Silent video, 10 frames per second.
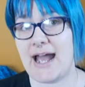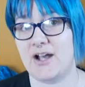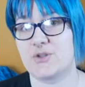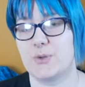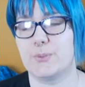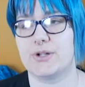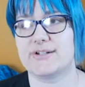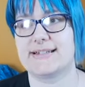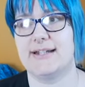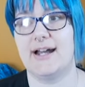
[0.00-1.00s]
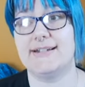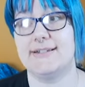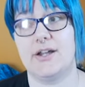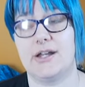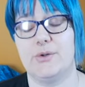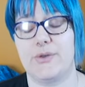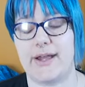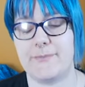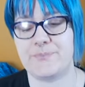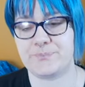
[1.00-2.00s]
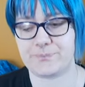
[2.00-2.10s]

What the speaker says: actual person. I did not know that.